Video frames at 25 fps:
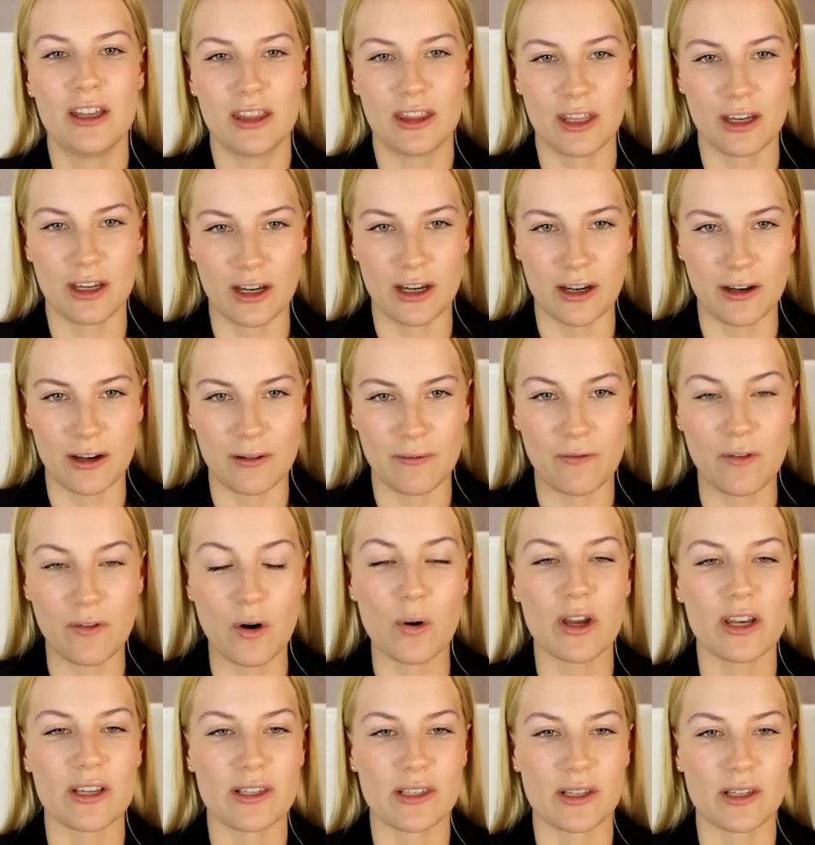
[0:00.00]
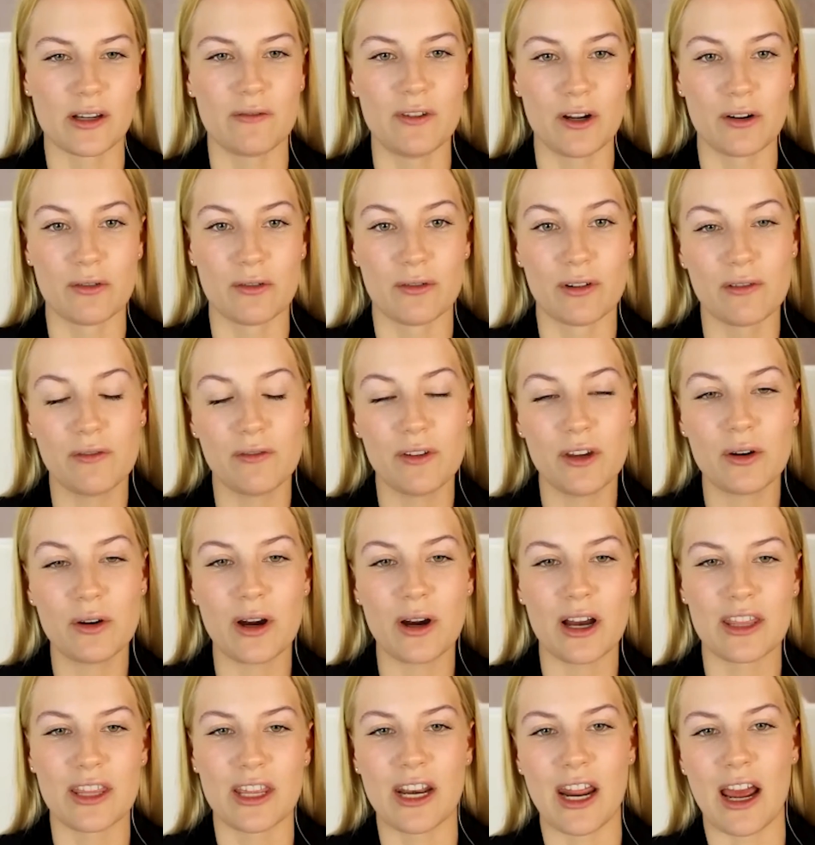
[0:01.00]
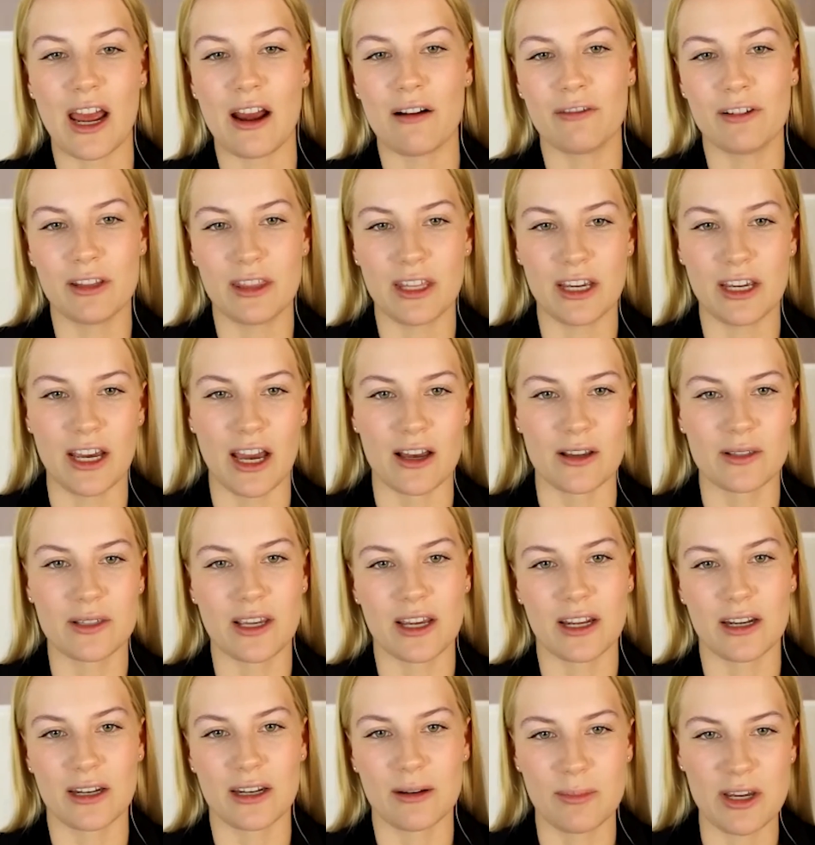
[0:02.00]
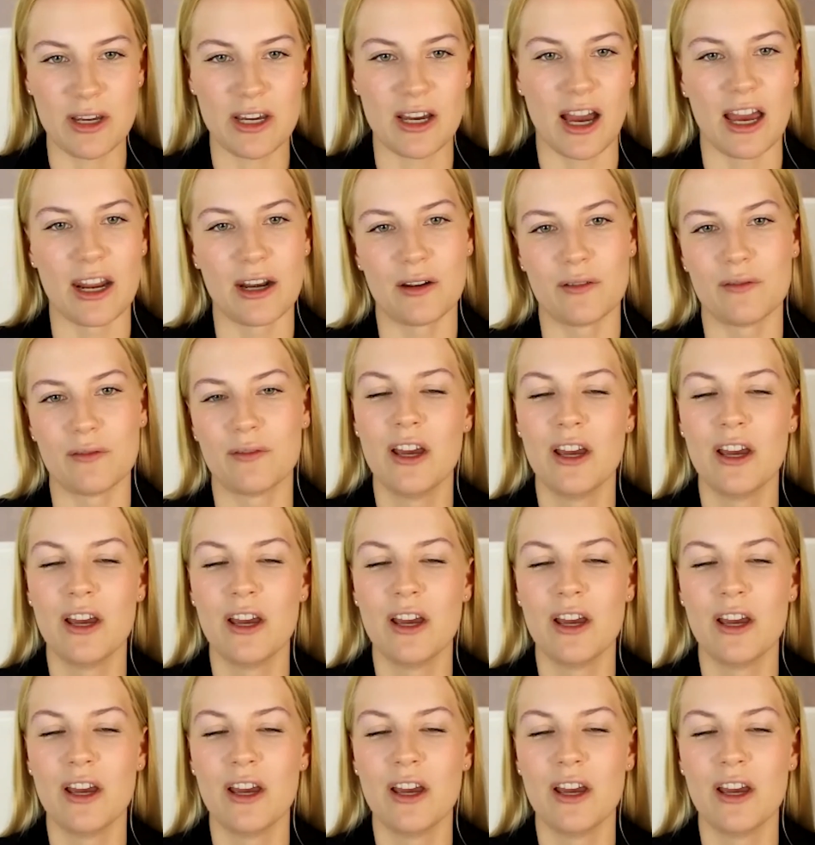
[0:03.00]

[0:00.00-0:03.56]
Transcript: the focus of your review, and then everything else can be kind of